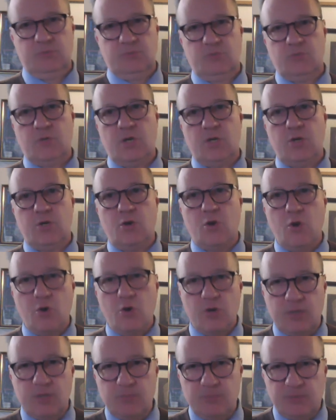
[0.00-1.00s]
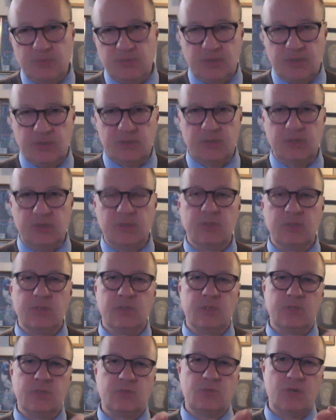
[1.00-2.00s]
try and hurt him politically,
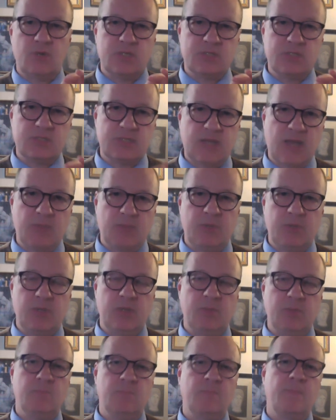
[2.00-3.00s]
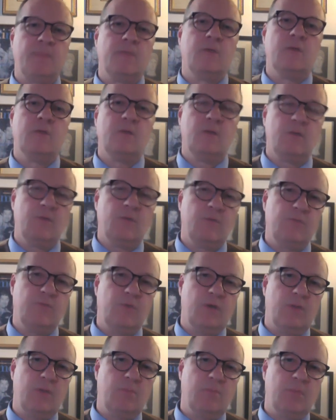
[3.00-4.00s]
try and stop him
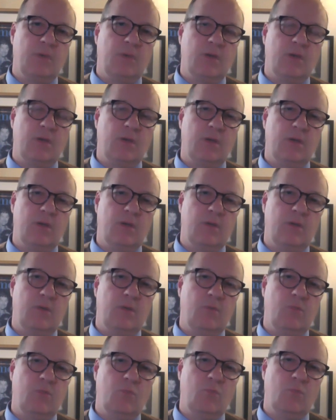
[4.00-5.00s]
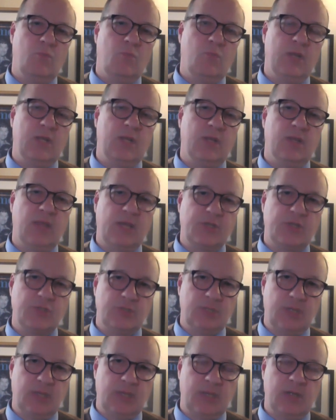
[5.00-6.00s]
from uh, winning
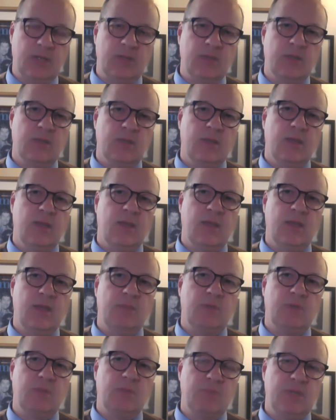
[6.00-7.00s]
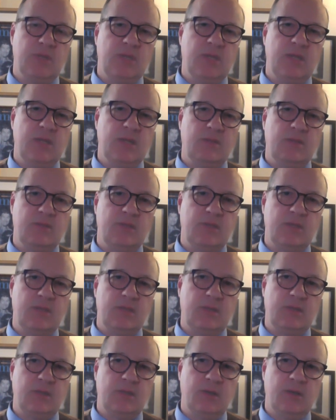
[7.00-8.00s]
election again, and by being
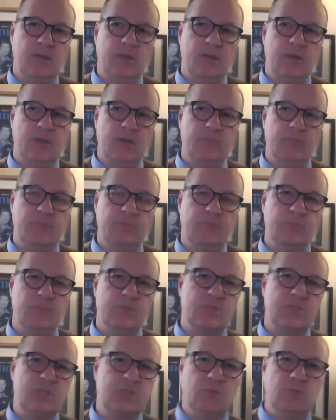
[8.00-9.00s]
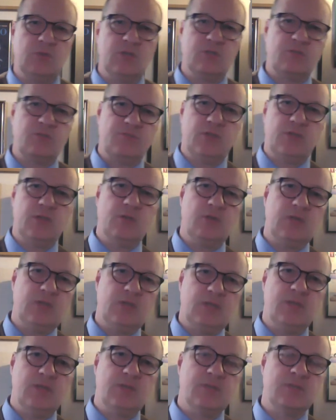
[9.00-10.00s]
the um, serious figure
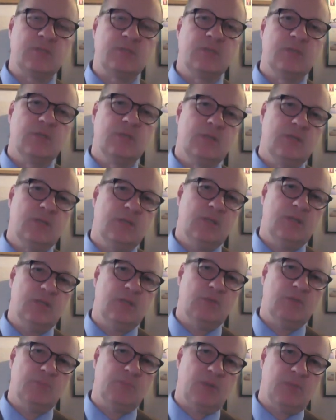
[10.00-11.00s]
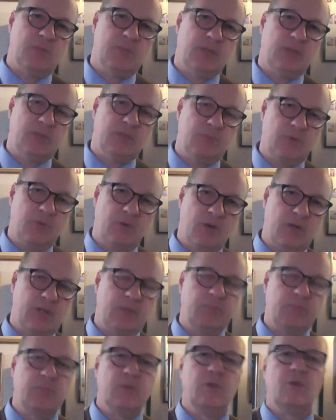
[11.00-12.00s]
he is in the Republican Party.
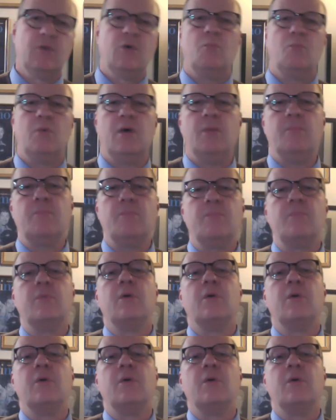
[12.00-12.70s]
Well,